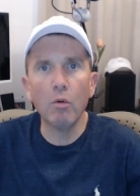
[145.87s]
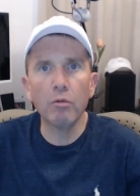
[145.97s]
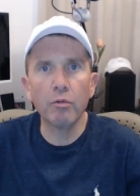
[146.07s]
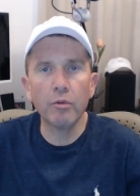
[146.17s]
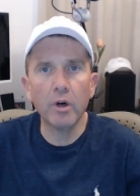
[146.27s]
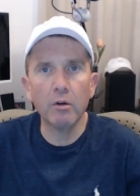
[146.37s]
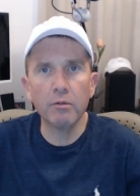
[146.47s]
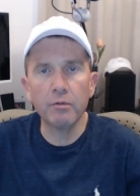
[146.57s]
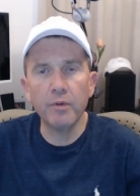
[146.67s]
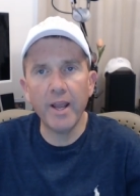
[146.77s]
of
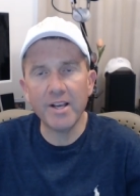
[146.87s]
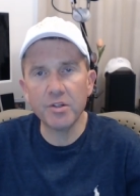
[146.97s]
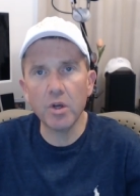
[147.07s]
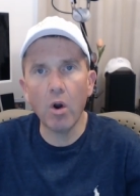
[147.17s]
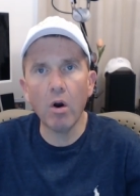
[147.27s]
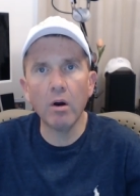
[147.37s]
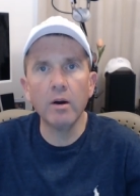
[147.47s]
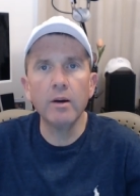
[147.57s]
NASCAR,